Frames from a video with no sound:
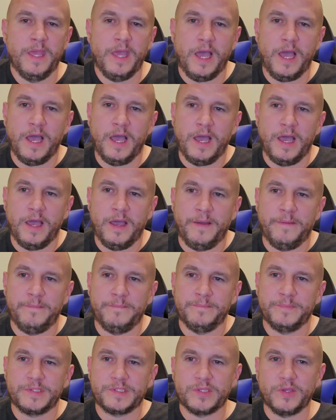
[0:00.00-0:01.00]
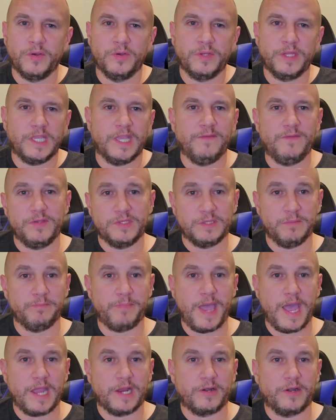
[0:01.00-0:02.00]
So to give you some
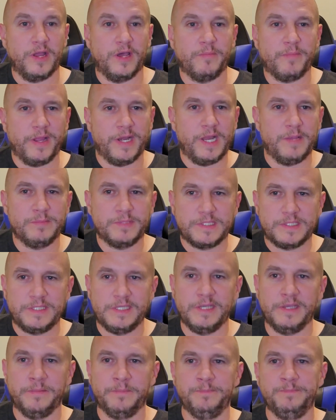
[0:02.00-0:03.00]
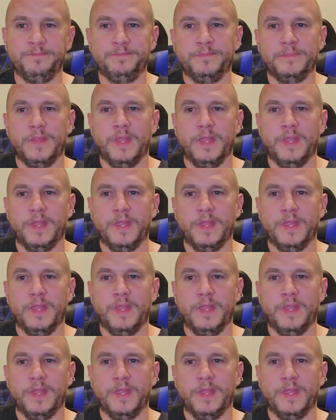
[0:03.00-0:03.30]
background, my name's Tim.